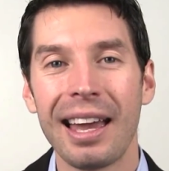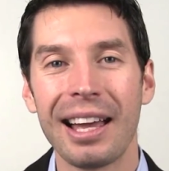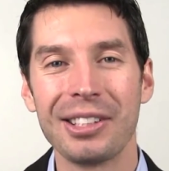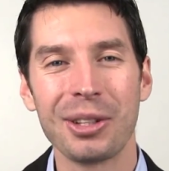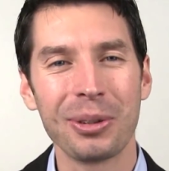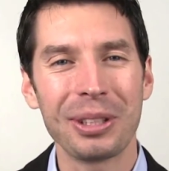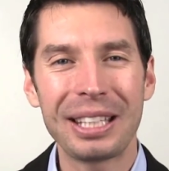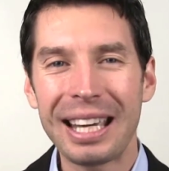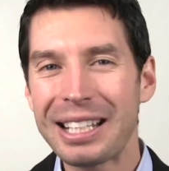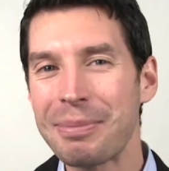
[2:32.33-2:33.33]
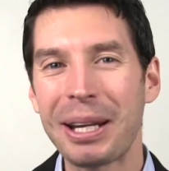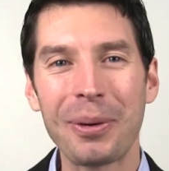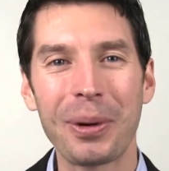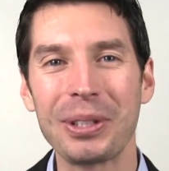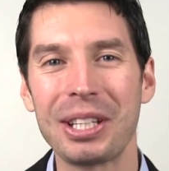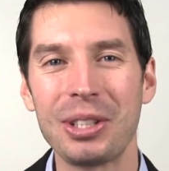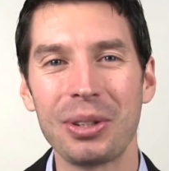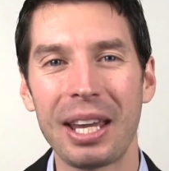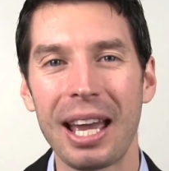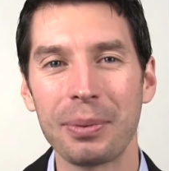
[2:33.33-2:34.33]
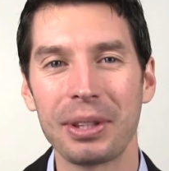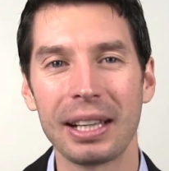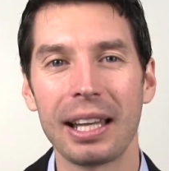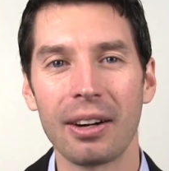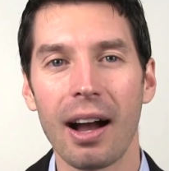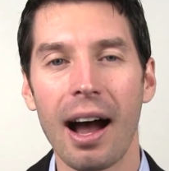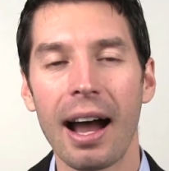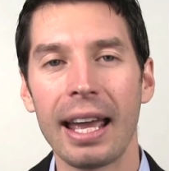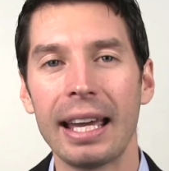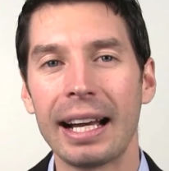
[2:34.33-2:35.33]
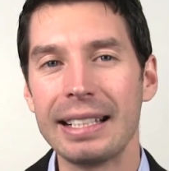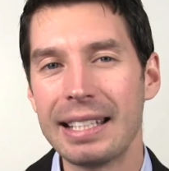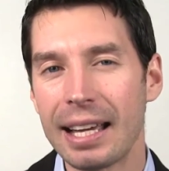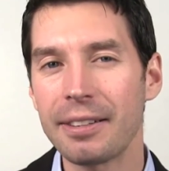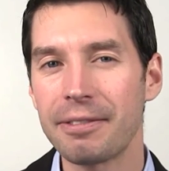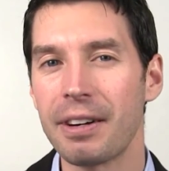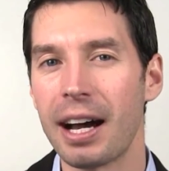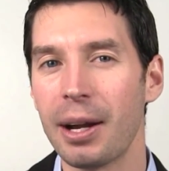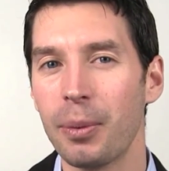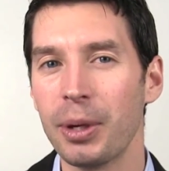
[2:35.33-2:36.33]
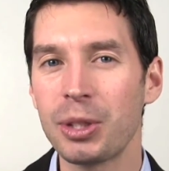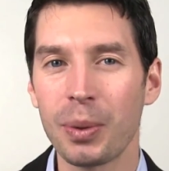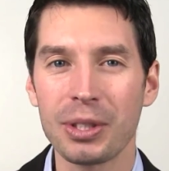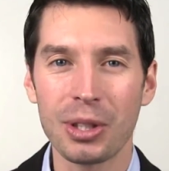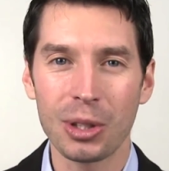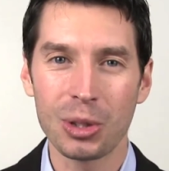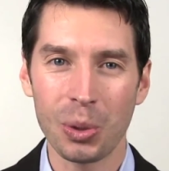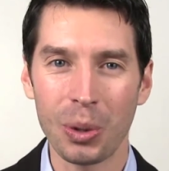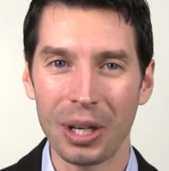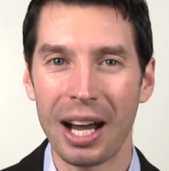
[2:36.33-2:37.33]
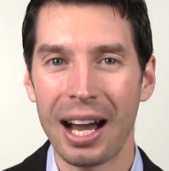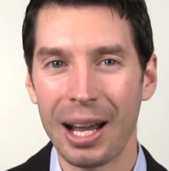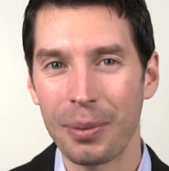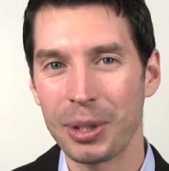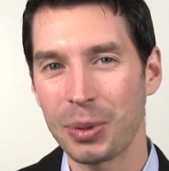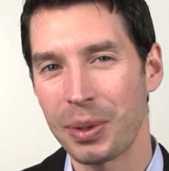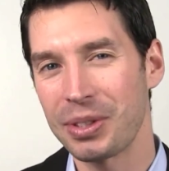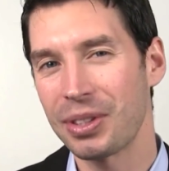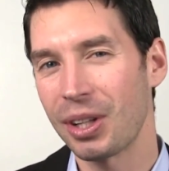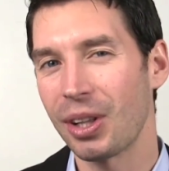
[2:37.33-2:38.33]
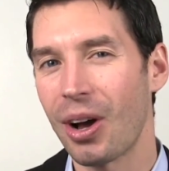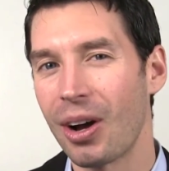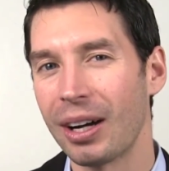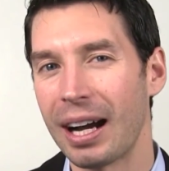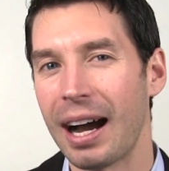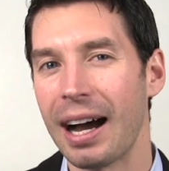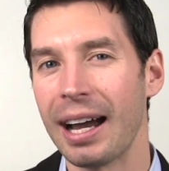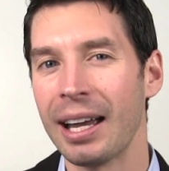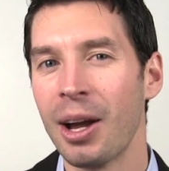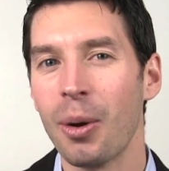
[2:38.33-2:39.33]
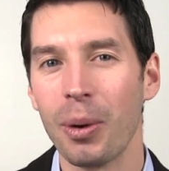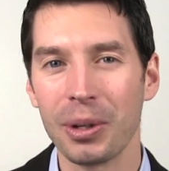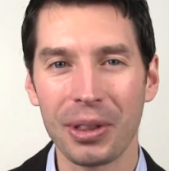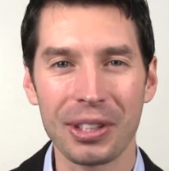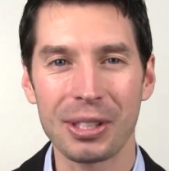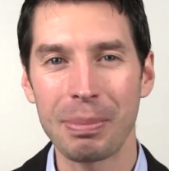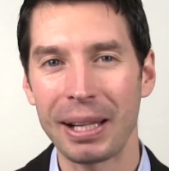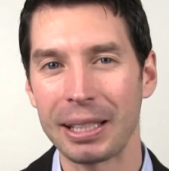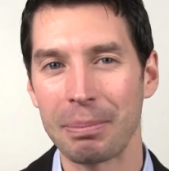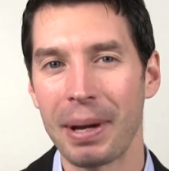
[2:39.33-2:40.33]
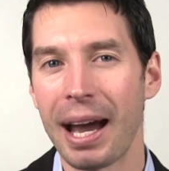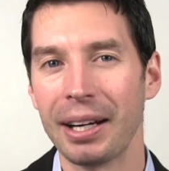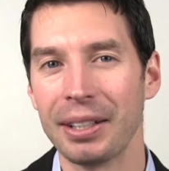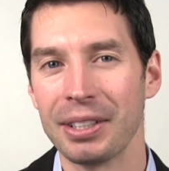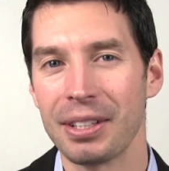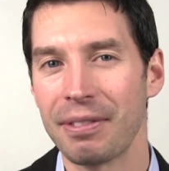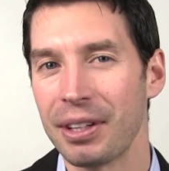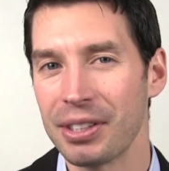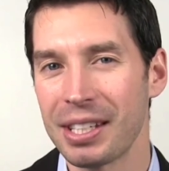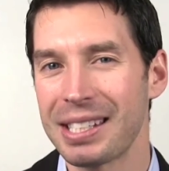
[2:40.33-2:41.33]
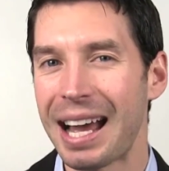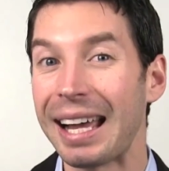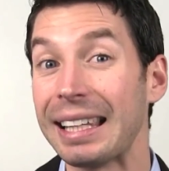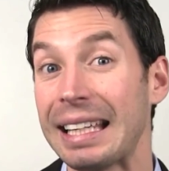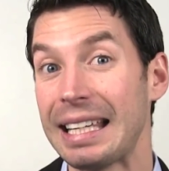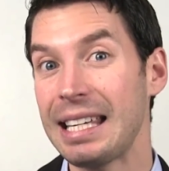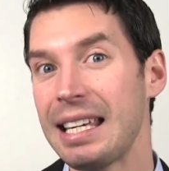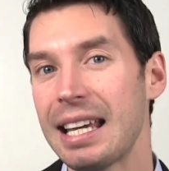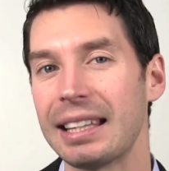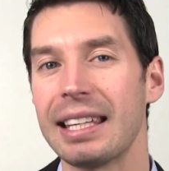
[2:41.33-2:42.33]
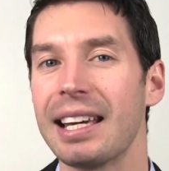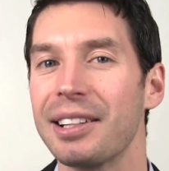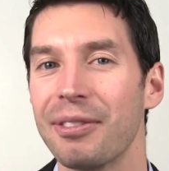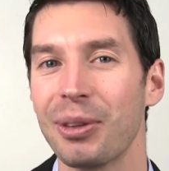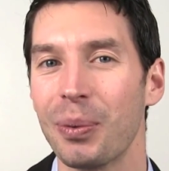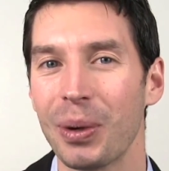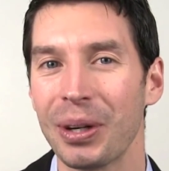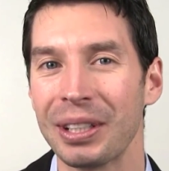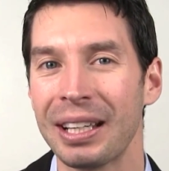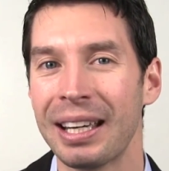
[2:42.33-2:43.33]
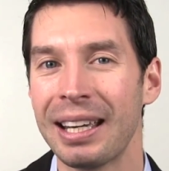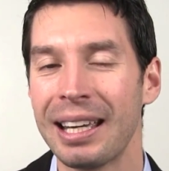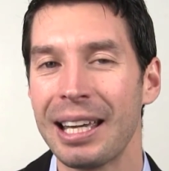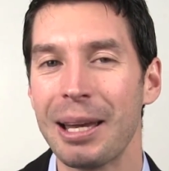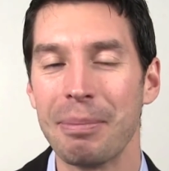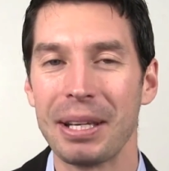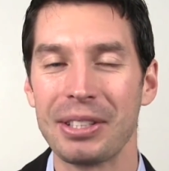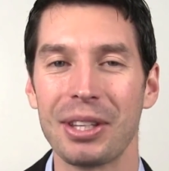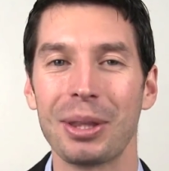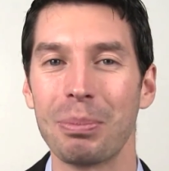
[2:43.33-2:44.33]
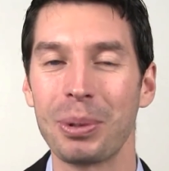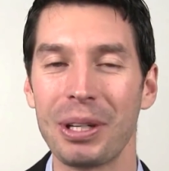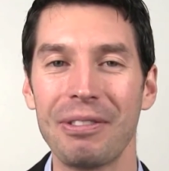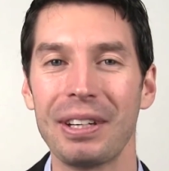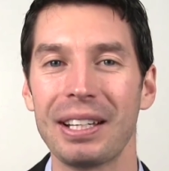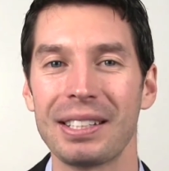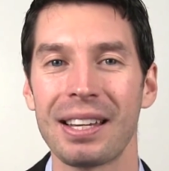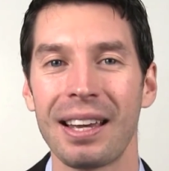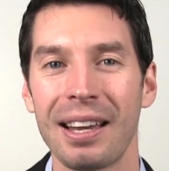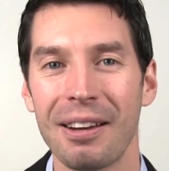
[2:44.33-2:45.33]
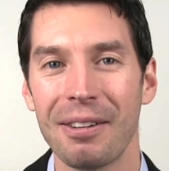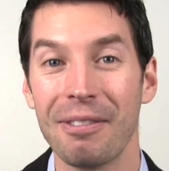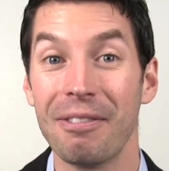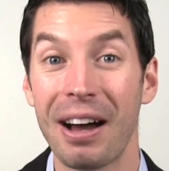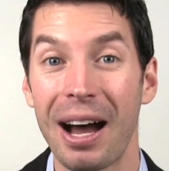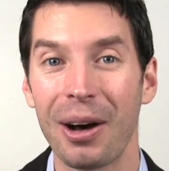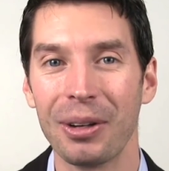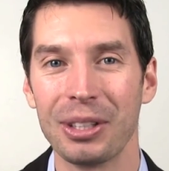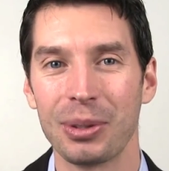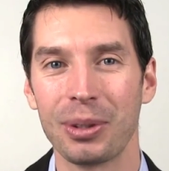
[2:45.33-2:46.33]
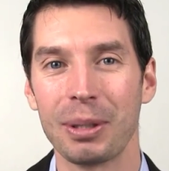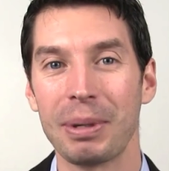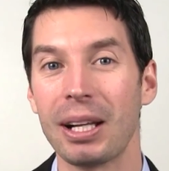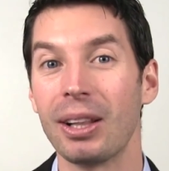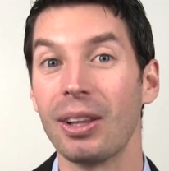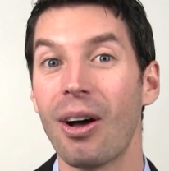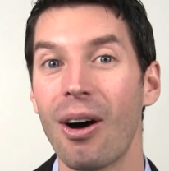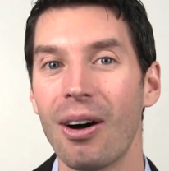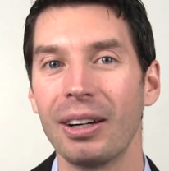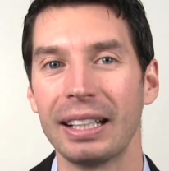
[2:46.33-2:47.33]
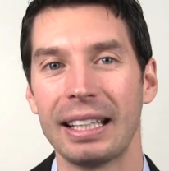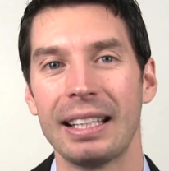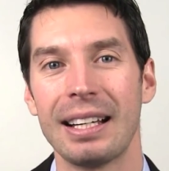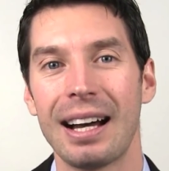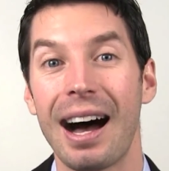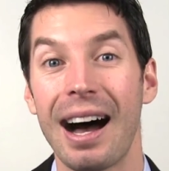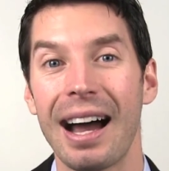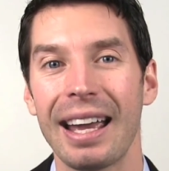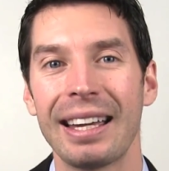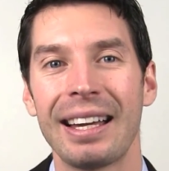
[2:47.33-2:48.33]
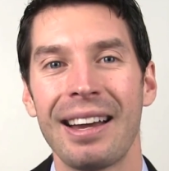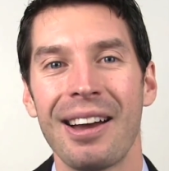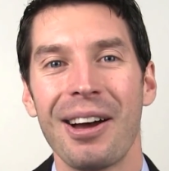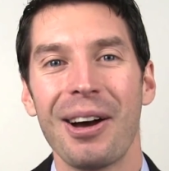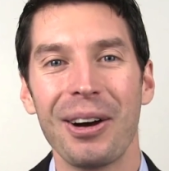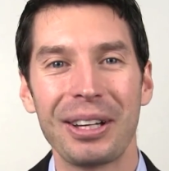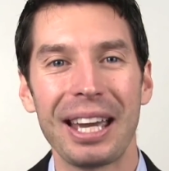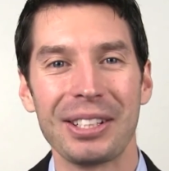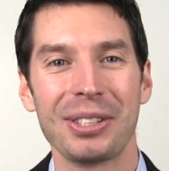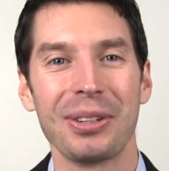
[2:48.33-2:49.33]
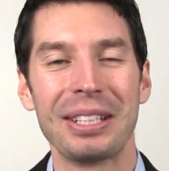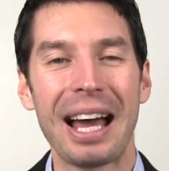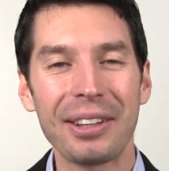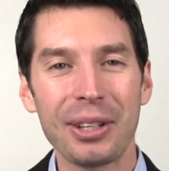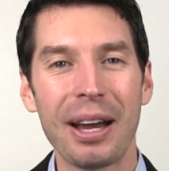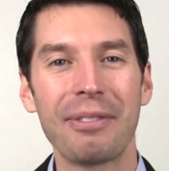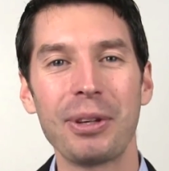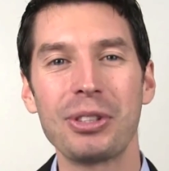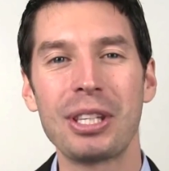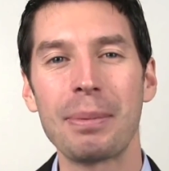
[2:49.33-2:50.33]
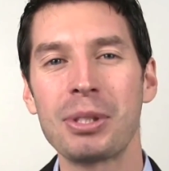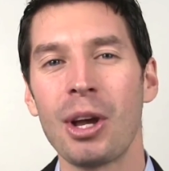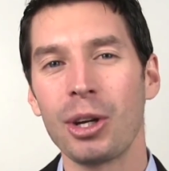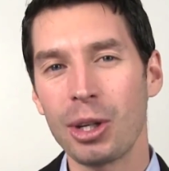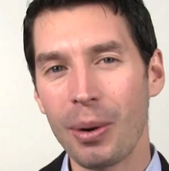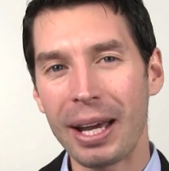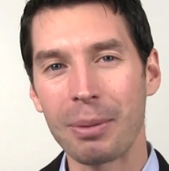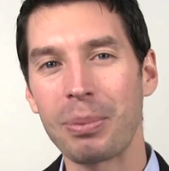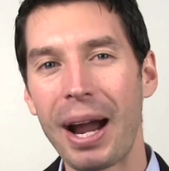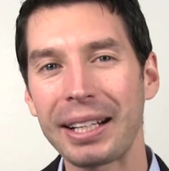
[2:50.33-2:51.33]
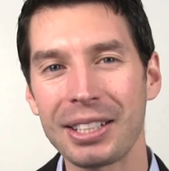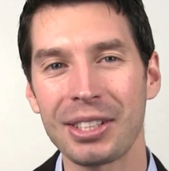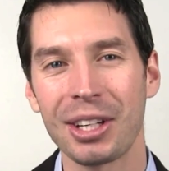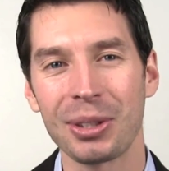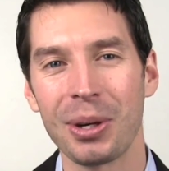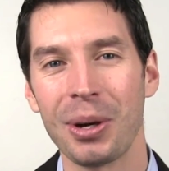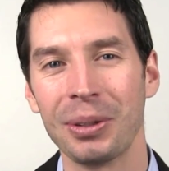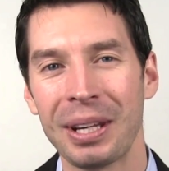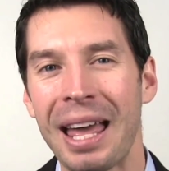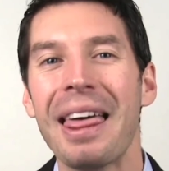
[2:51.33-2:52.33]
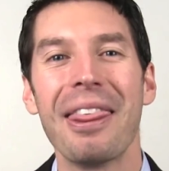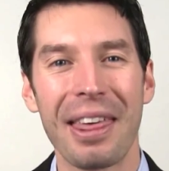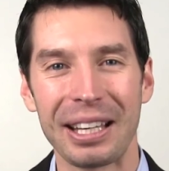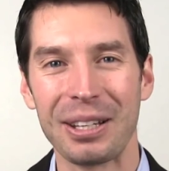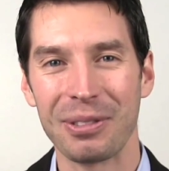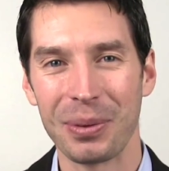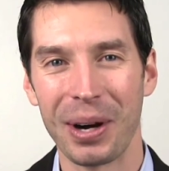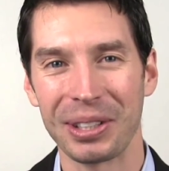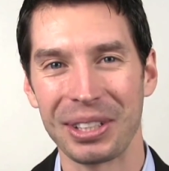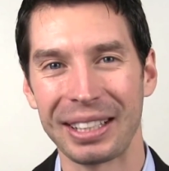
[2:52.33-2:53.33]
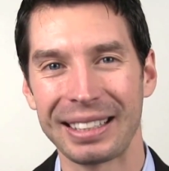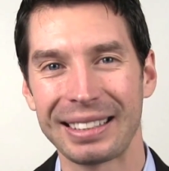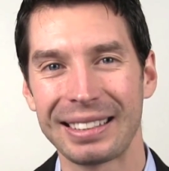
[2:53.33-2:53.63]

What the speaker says: And so get as many words as you can with the letter I and identify which one's the short I, which one's the long I. What are the spelling patterns? If there's a silent E at the end of the word, it means that the previous vowel is going to be a long I. Okay, so now that you have those tips, go ahead and practice on your own. Thank you for watching.